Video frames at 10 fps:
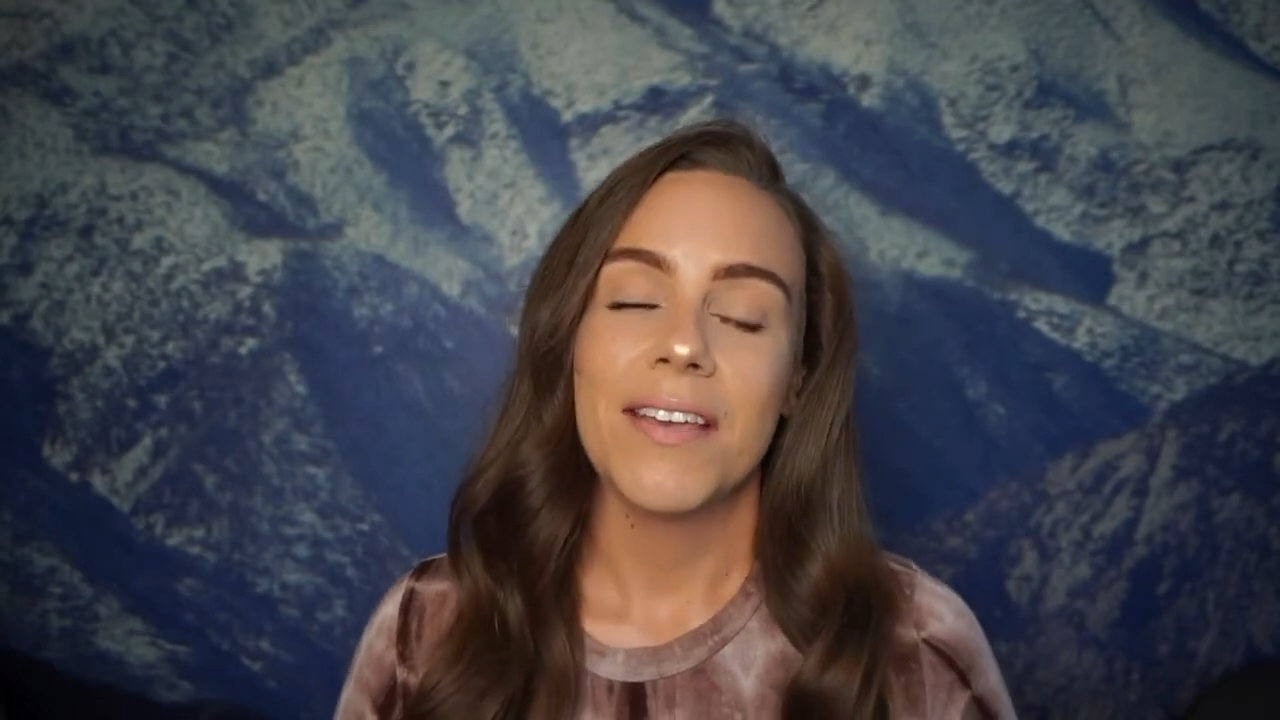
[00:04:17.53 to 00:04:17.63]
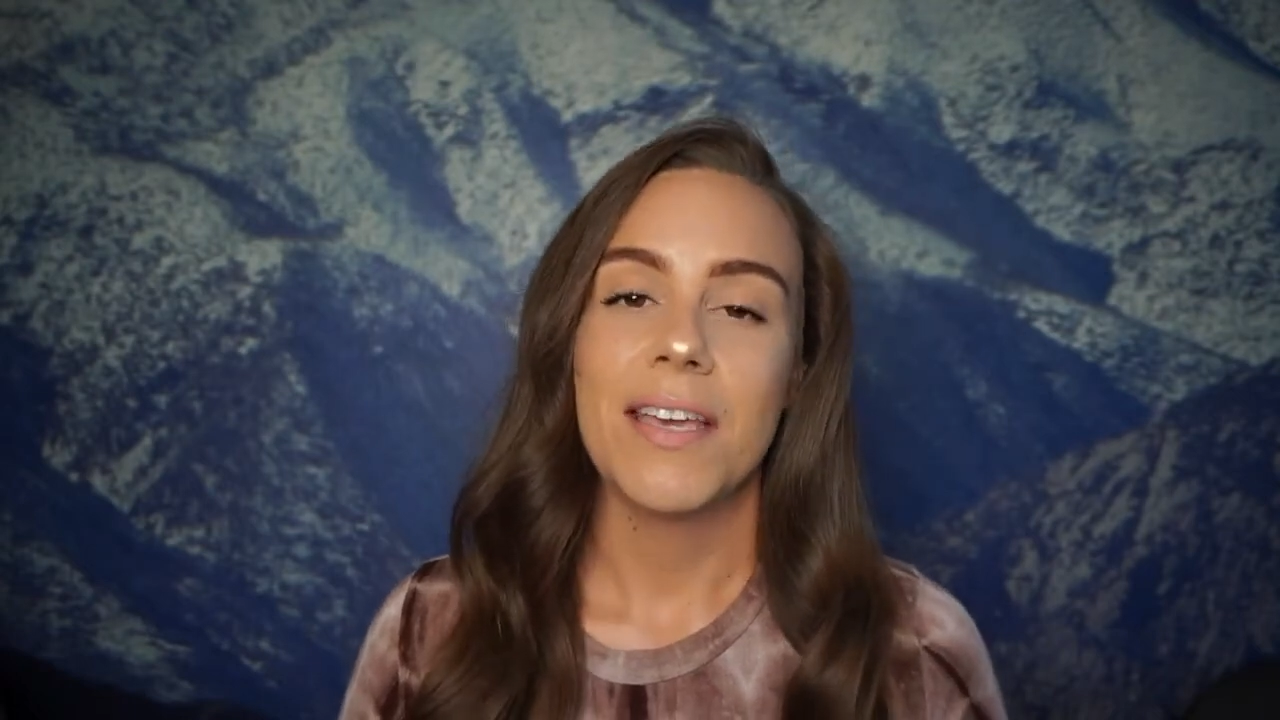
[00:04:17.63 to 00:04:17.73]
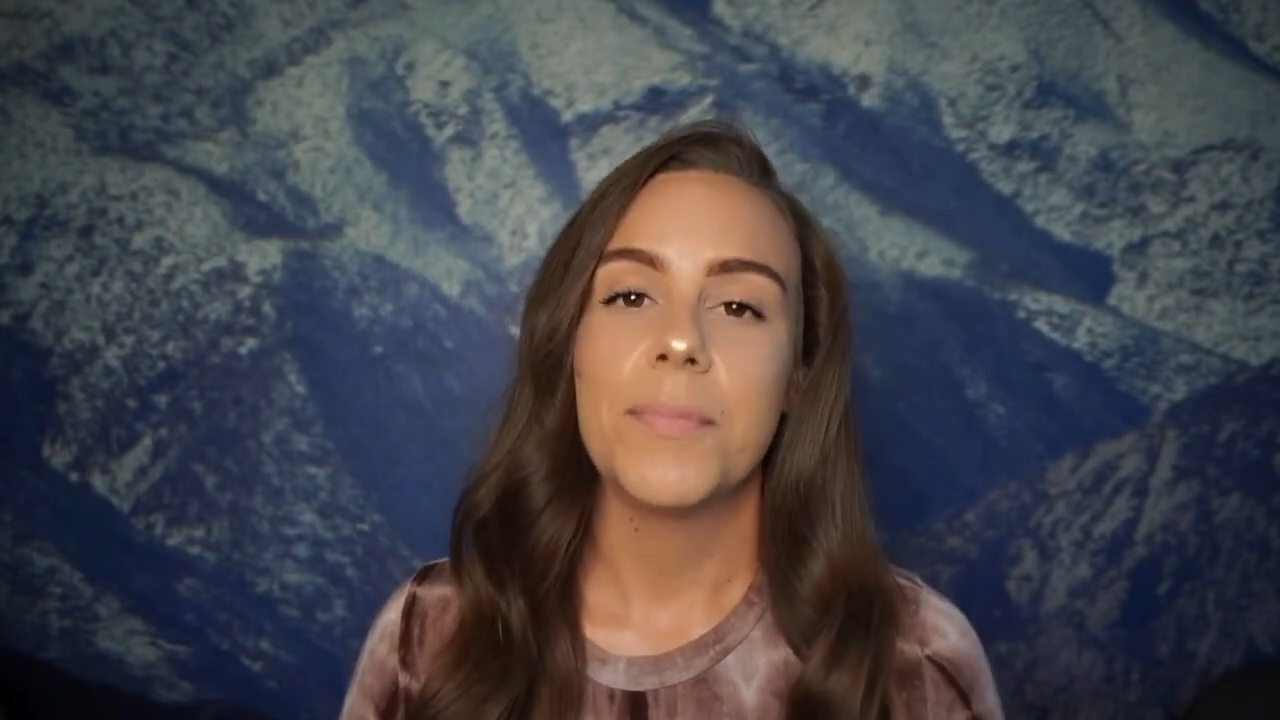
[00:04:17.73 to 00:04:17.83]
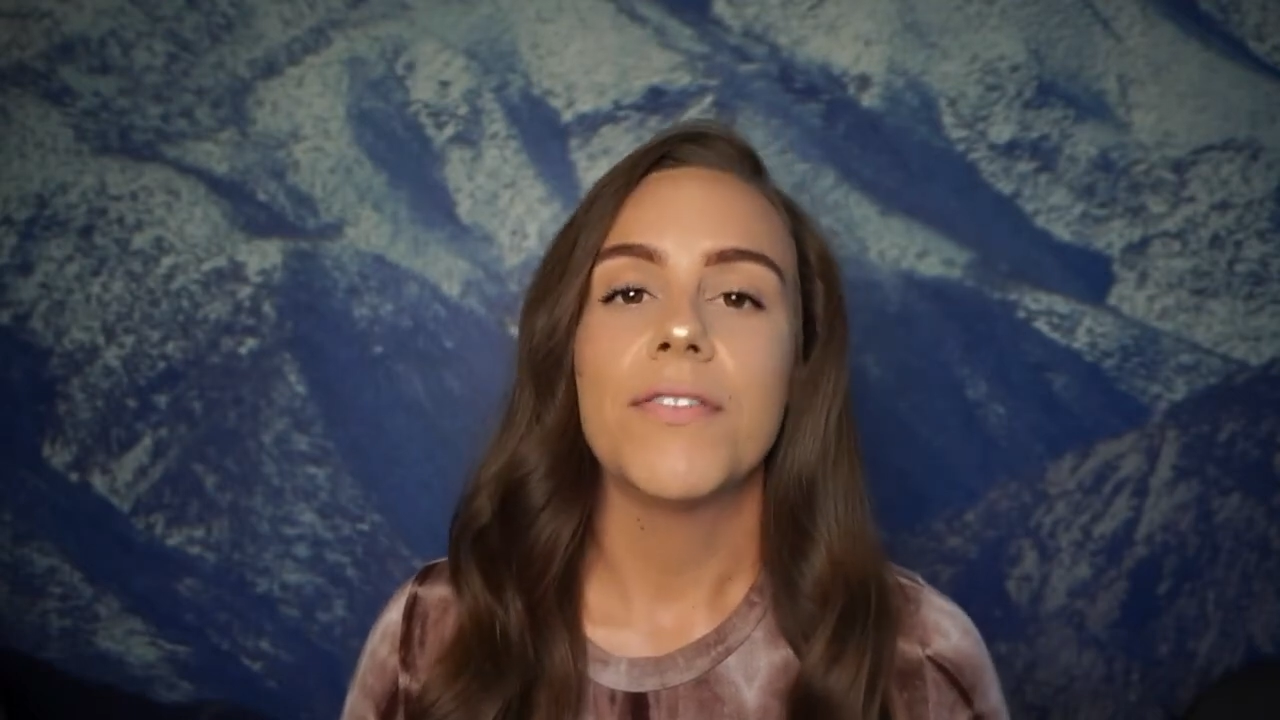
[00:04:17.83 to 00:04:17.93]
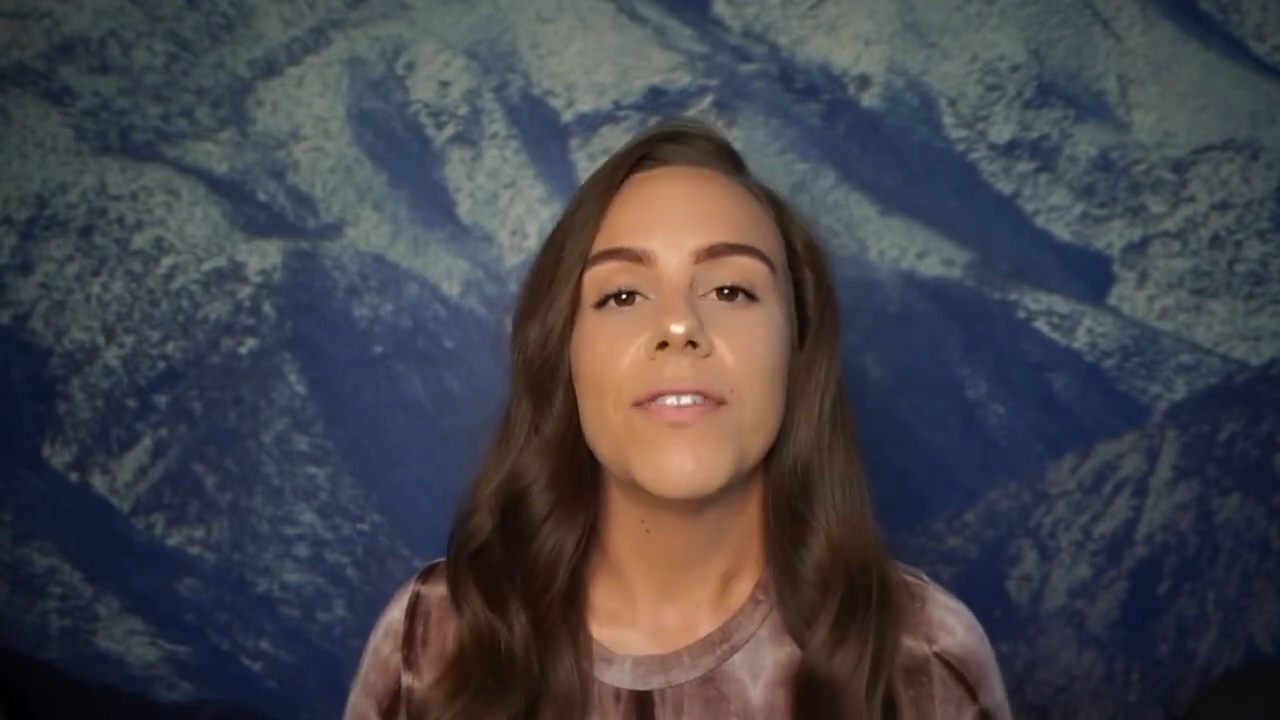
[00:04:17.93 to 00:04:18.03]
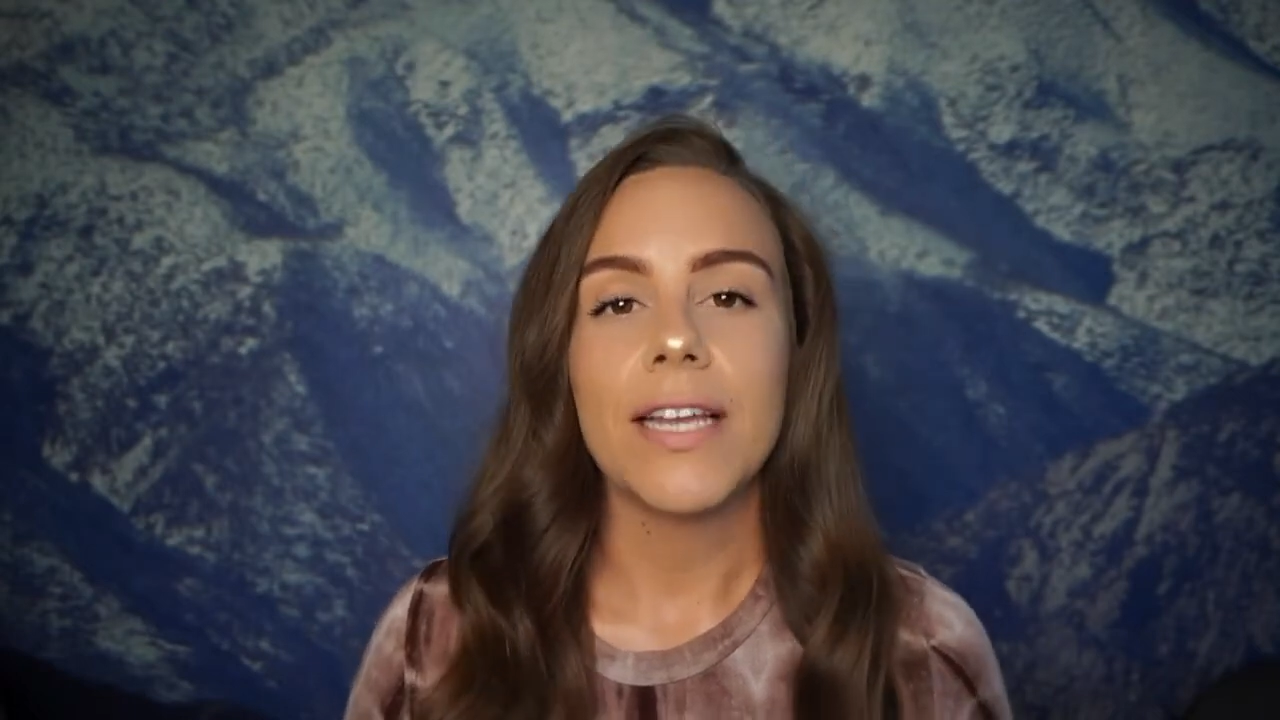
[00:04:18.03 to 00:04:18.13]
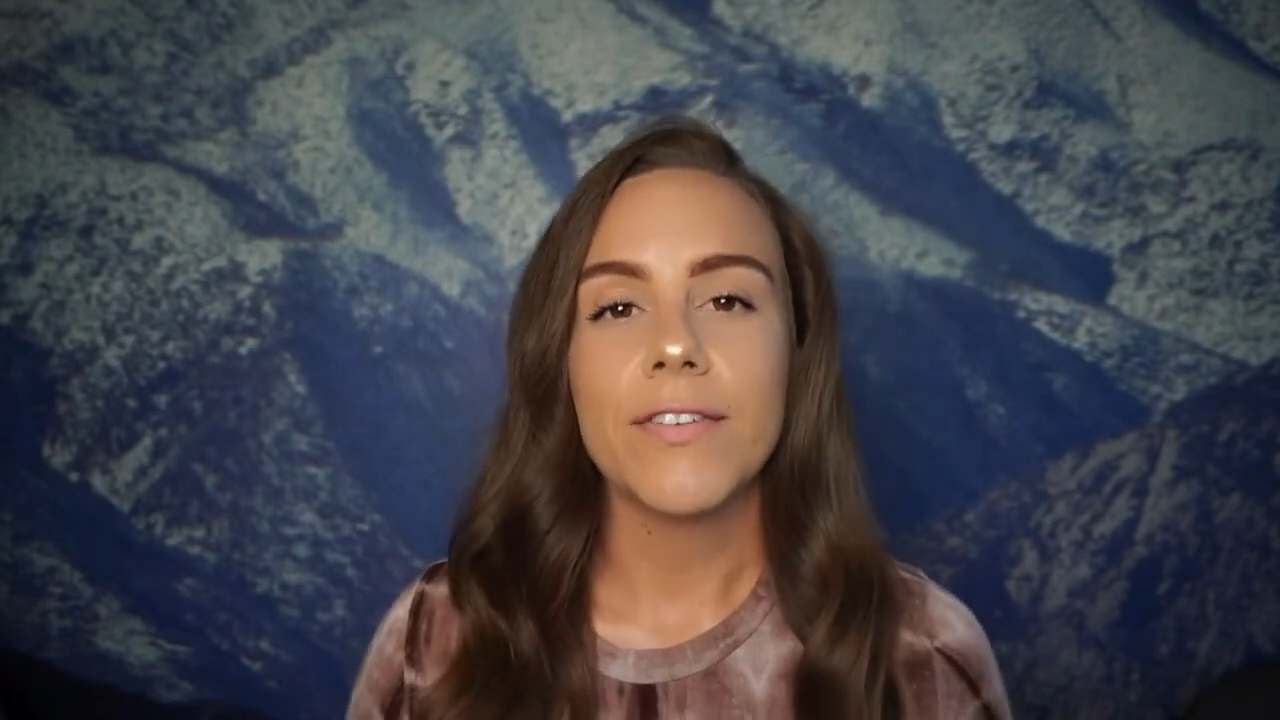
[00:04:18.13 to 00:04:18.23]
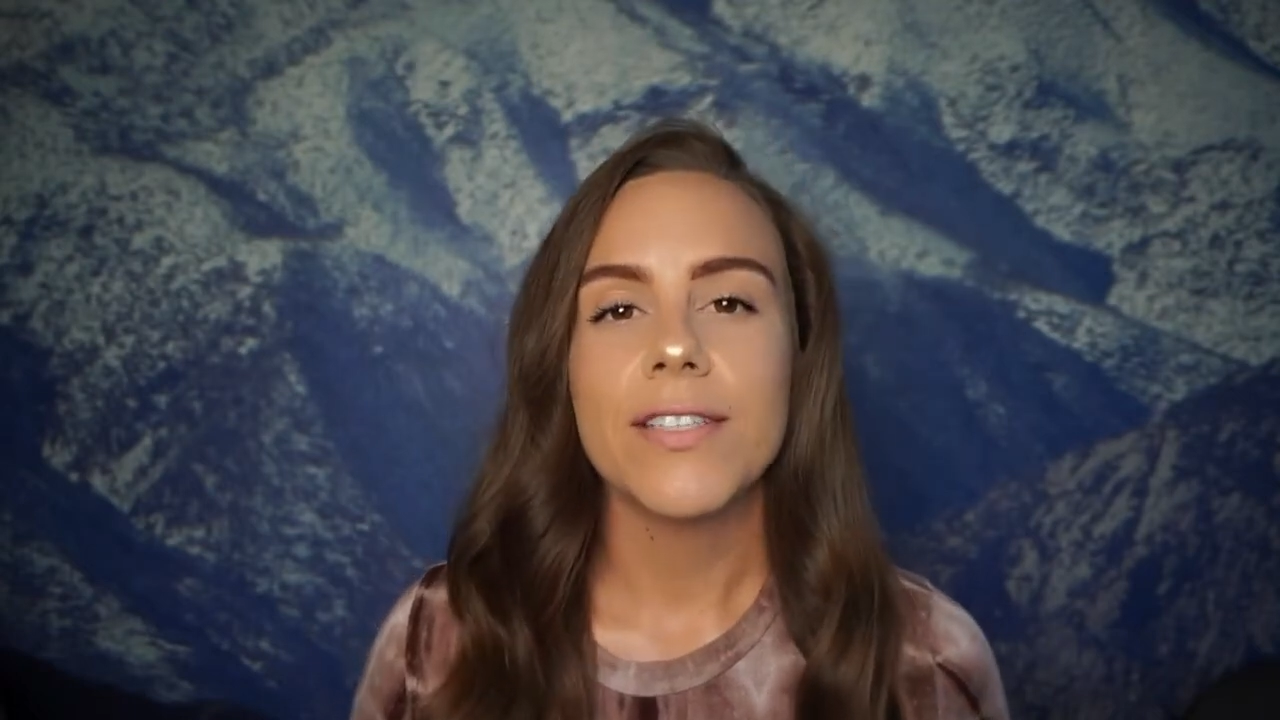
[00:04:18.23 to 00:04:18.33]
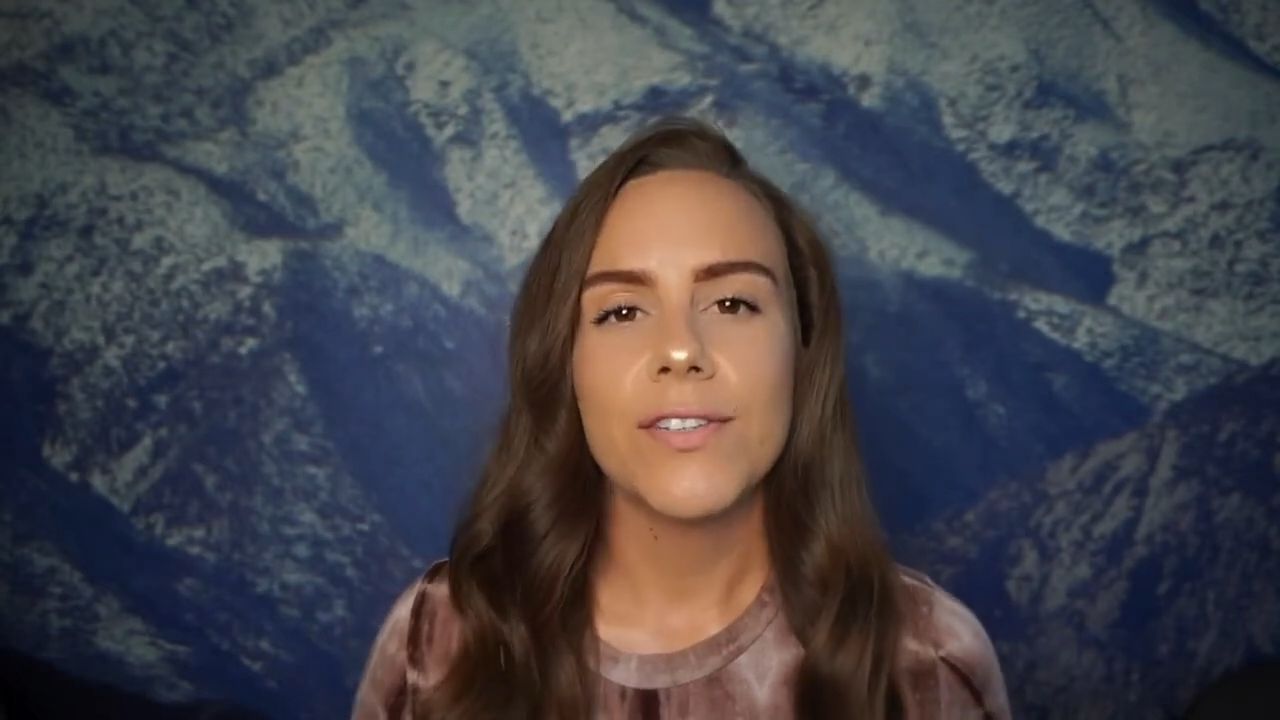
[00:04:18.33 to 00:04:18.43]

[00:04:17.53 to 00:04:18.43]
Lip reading: keep the flavors